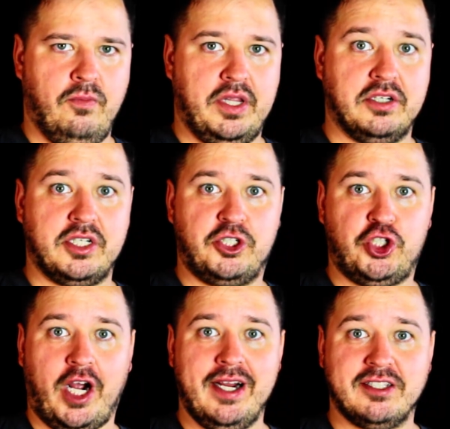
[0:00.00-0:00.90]
Wait, there's a
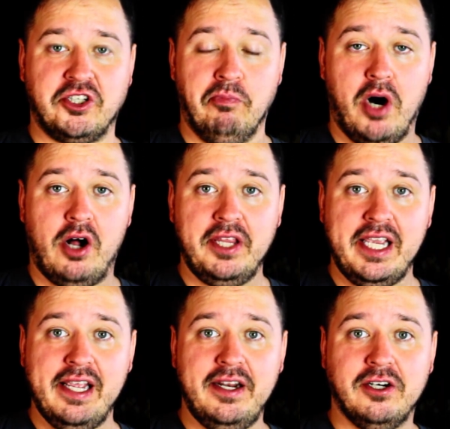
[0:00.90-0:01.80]
giant
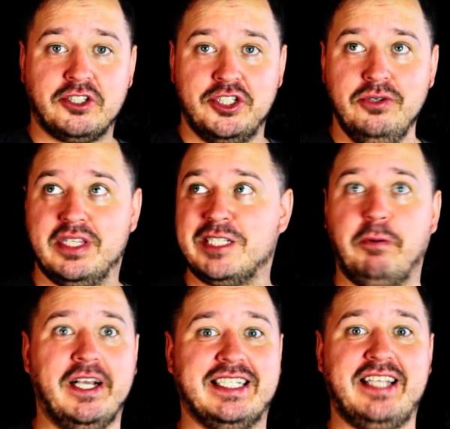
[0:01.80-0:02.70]
tamale in here, too? This
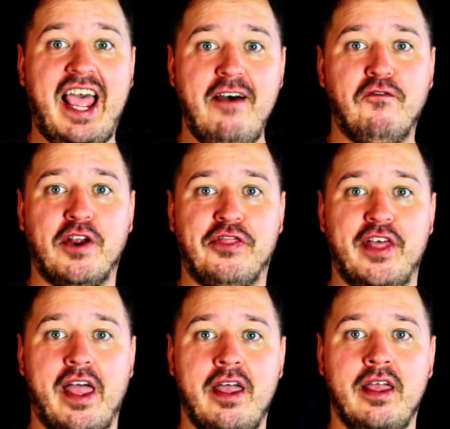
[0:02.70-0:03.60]
has
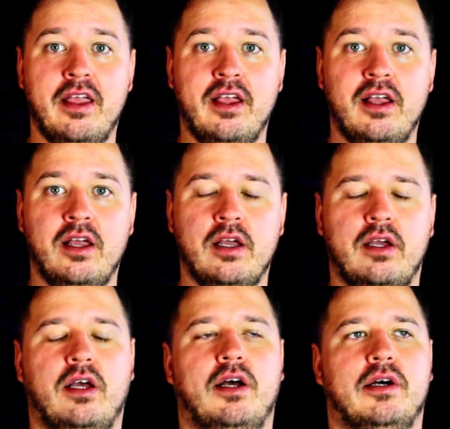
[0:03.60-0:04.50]
everything!
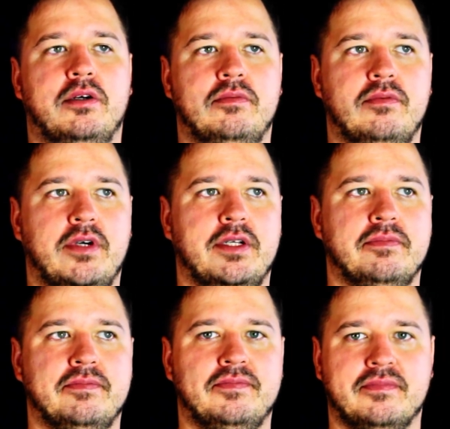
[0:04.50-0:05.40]
Wait.
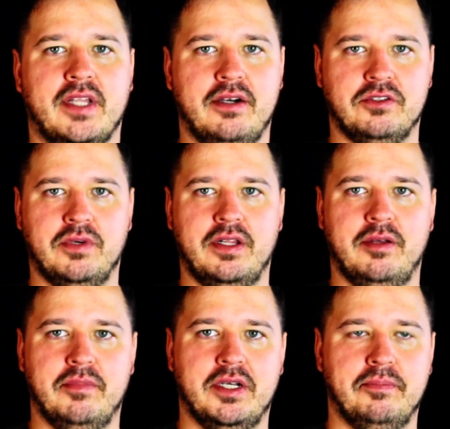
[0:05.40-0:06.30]
That was one of
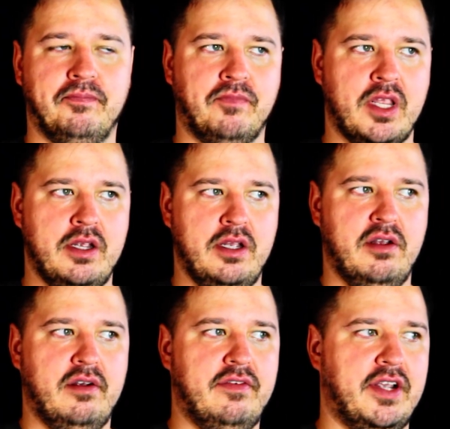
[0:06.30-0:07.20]
them,
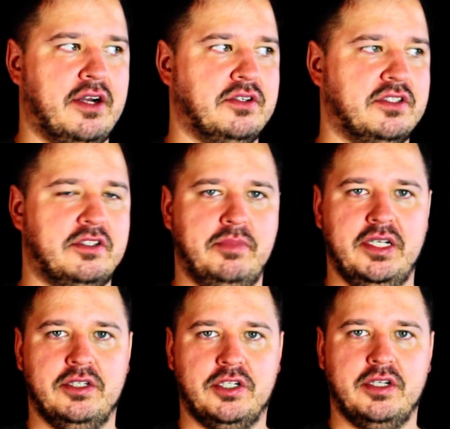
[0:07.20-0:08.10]
figures of
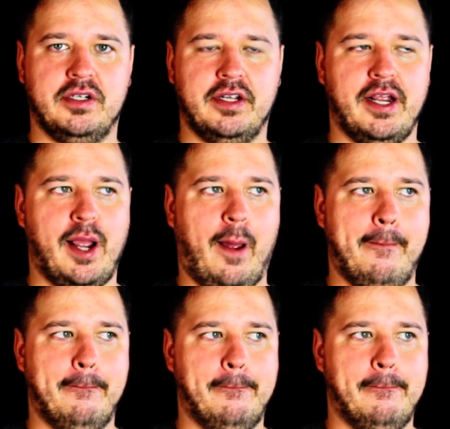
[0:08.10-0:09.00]
speech.
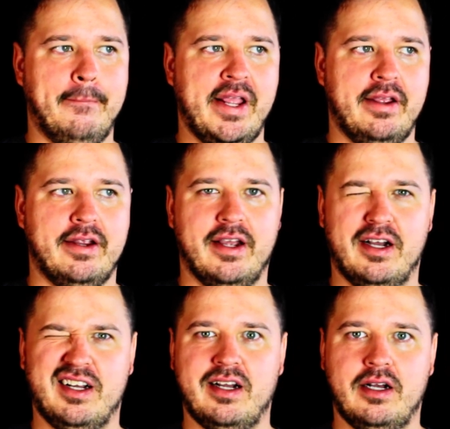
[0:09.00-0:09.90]
Yeah.
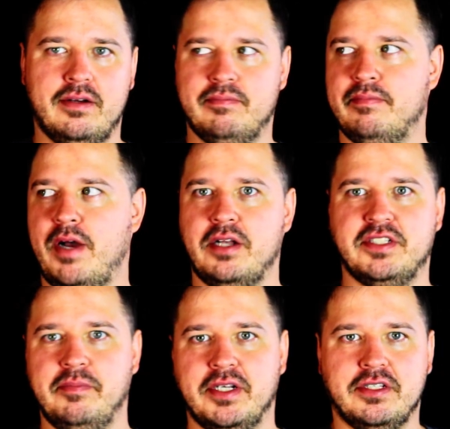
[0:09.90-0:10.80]
Yeah, I'll
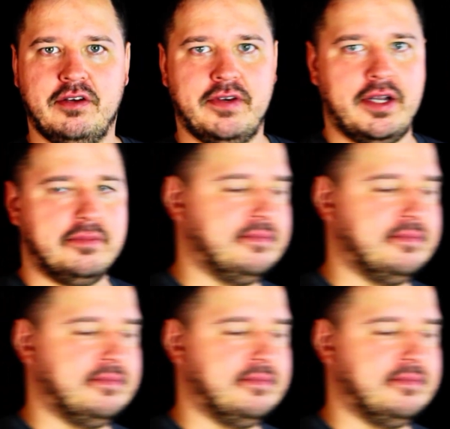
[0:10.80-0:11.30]
see myself out.